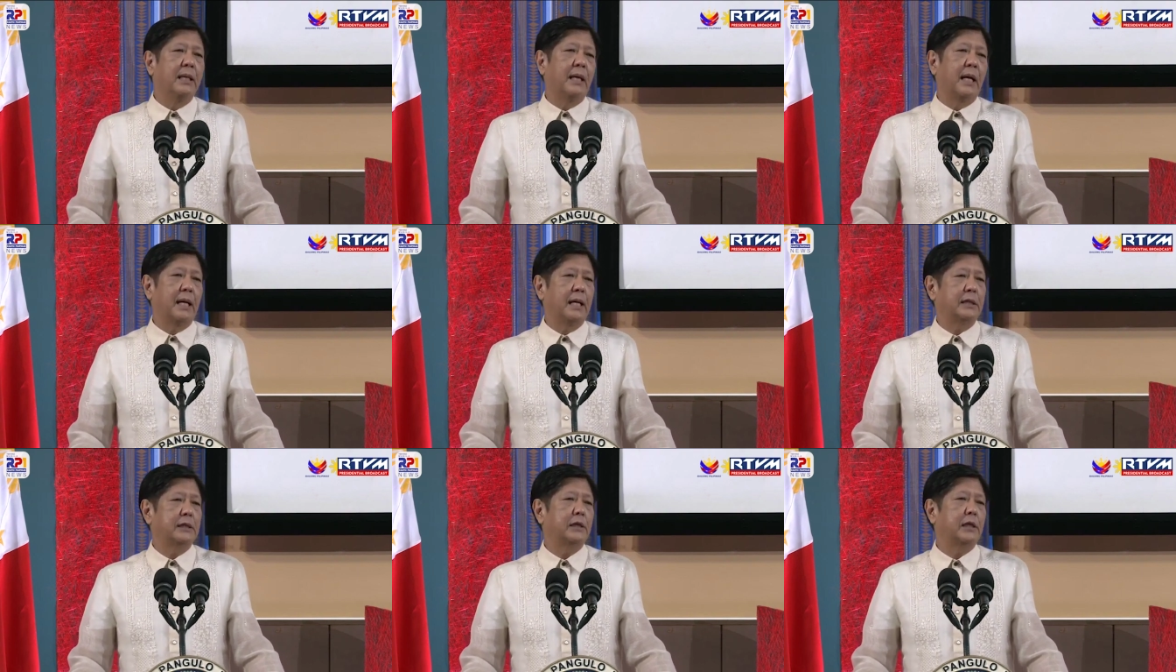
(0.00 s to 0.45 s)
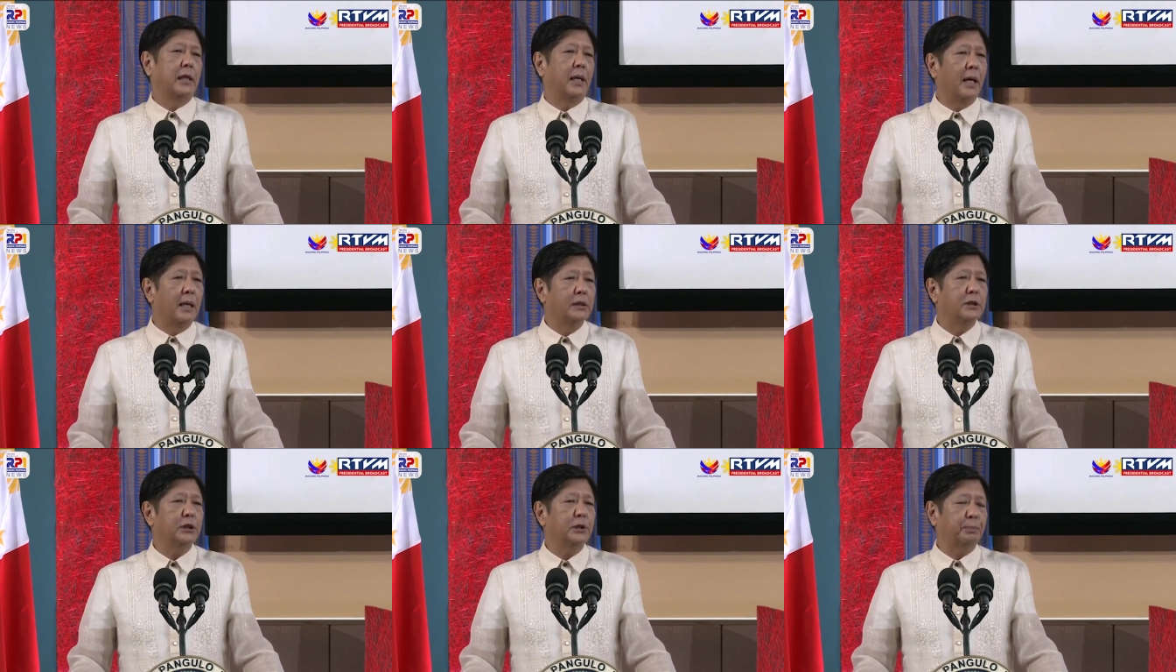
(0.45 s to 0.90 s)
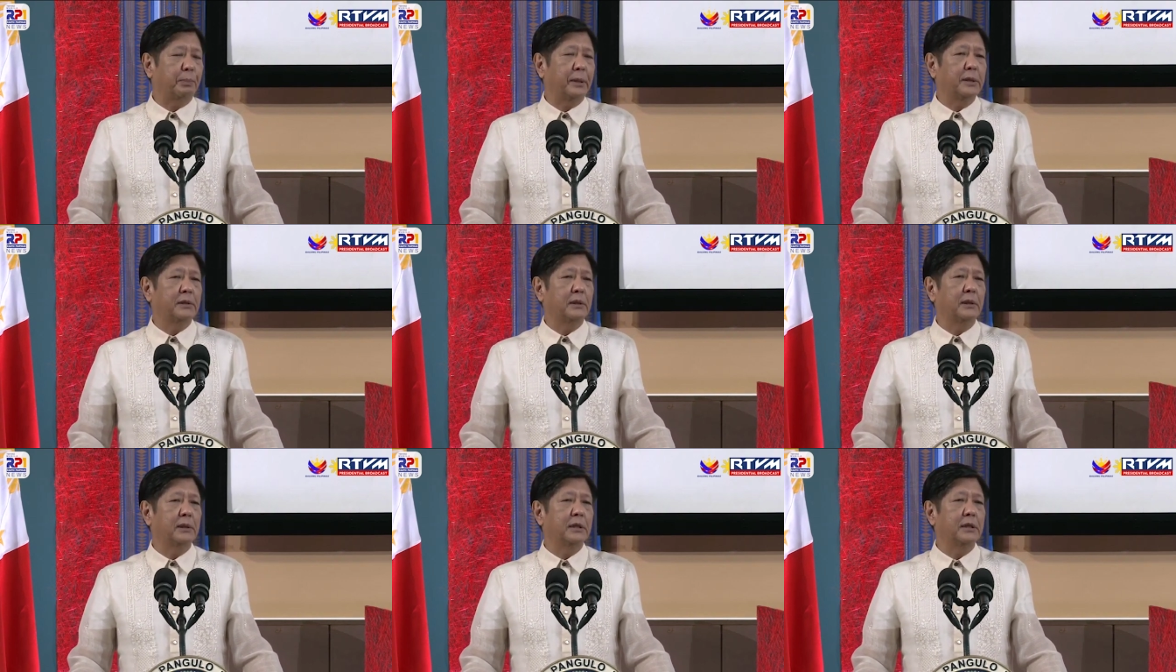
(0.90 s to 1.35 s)
as lung
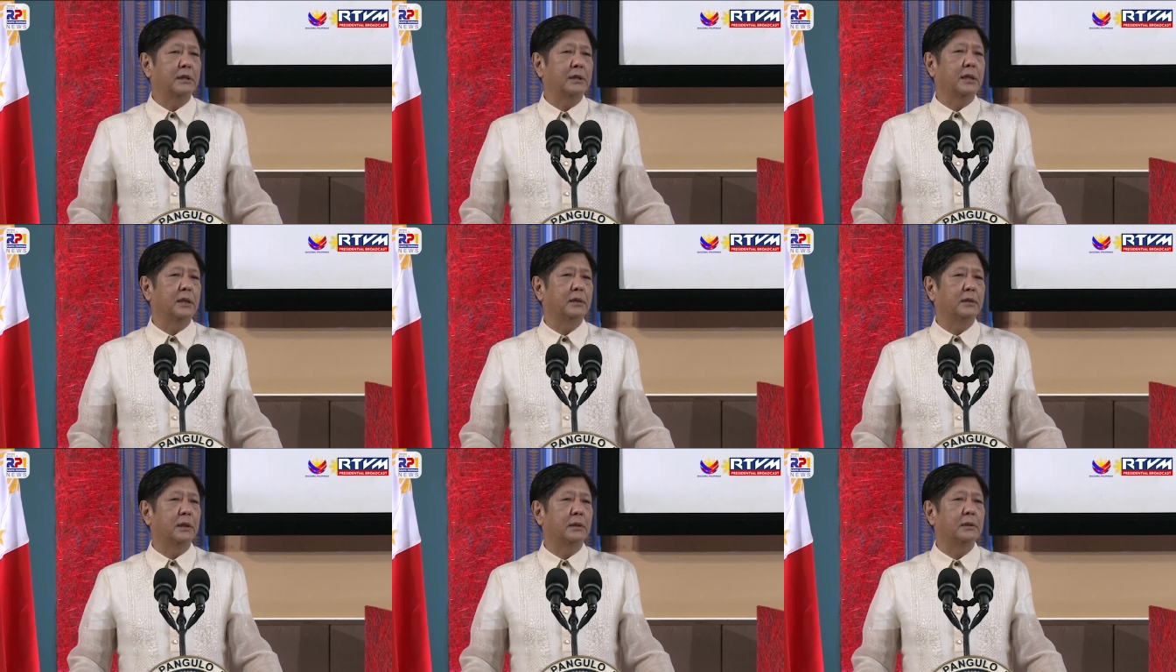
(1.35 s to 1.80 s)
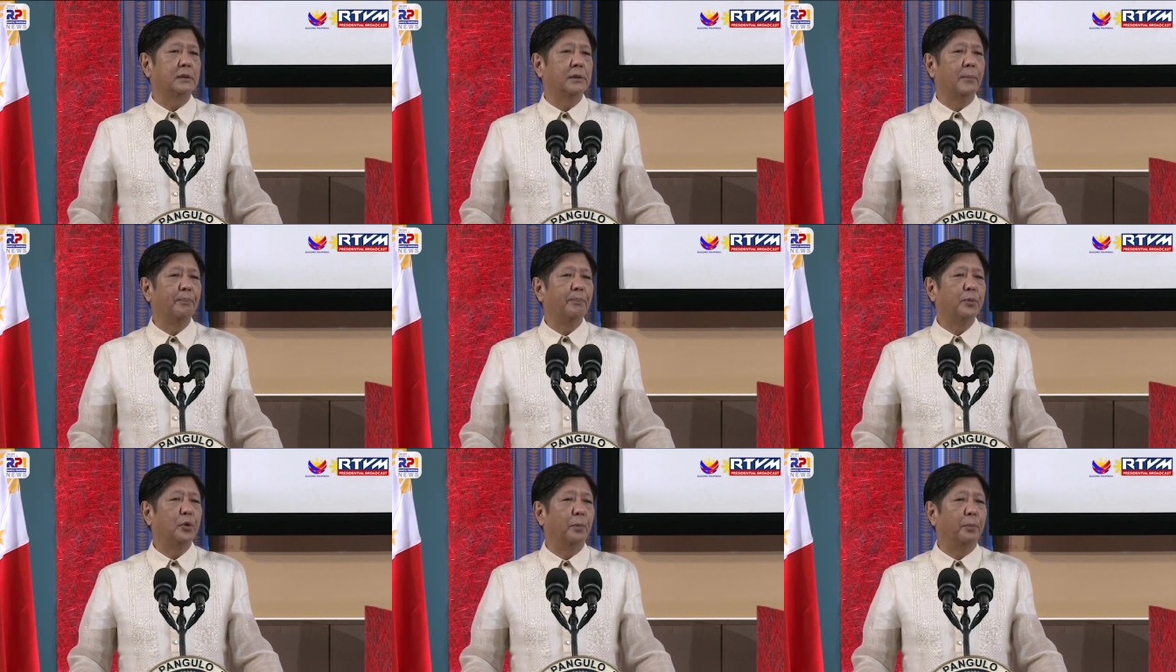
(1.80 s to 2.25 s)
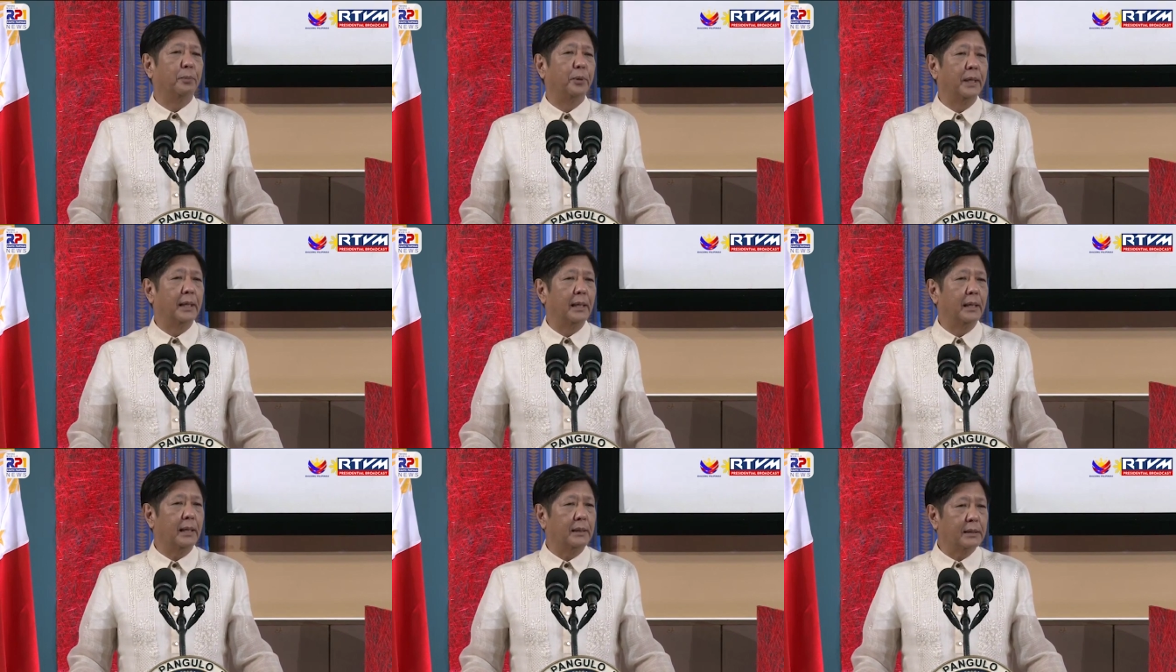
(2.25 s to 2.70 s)
specialty centers to
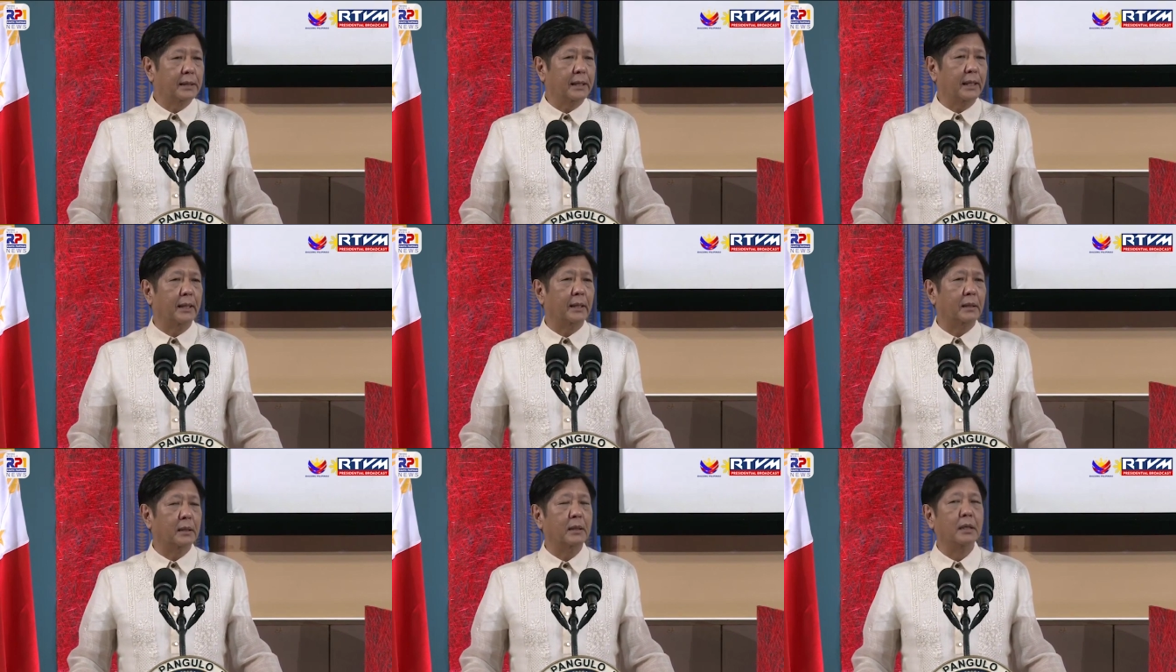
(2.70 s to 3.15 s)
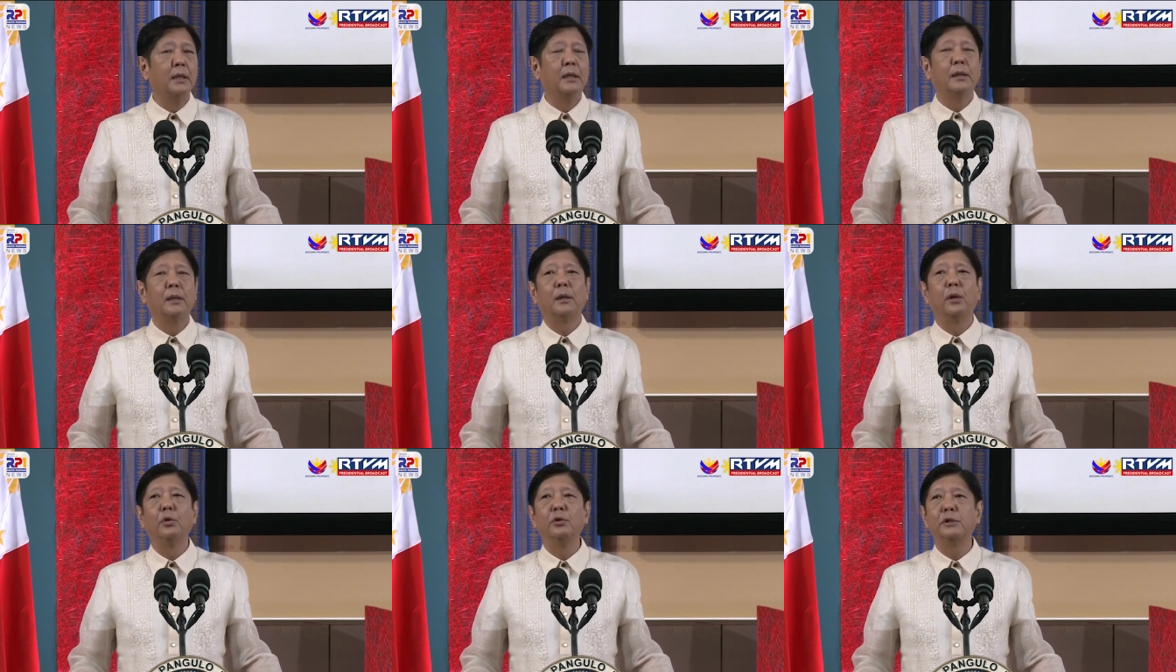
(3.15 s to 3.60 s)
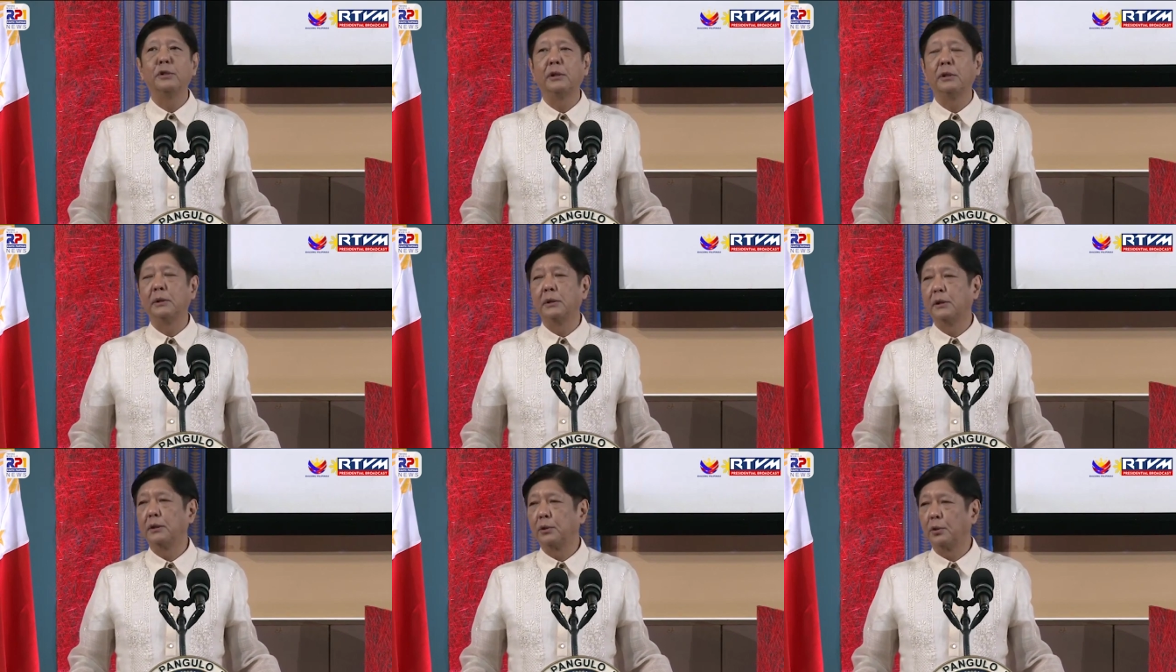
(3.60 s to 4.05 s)
bring lung care
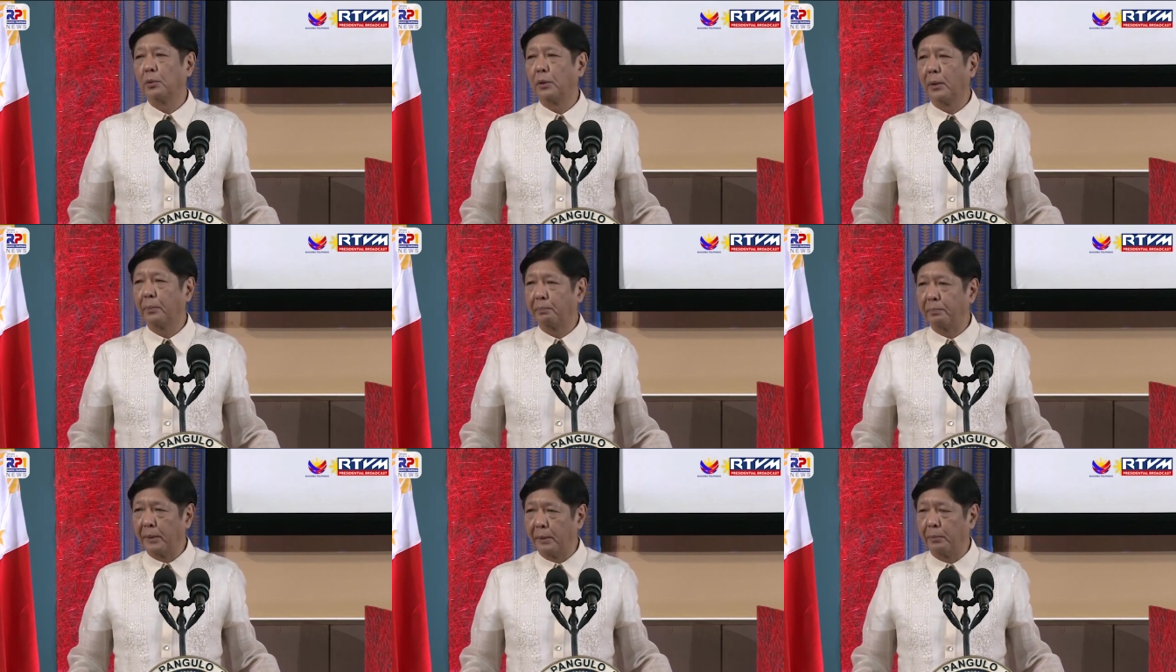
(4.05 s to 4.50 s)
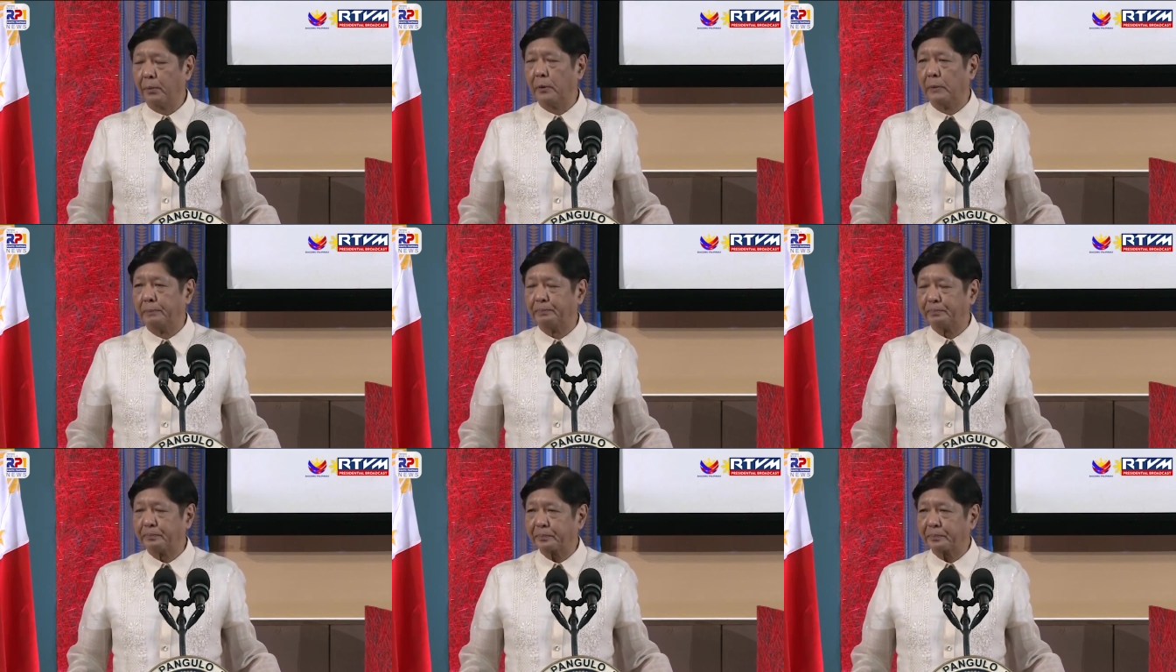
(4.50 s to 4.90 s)
closer to our people.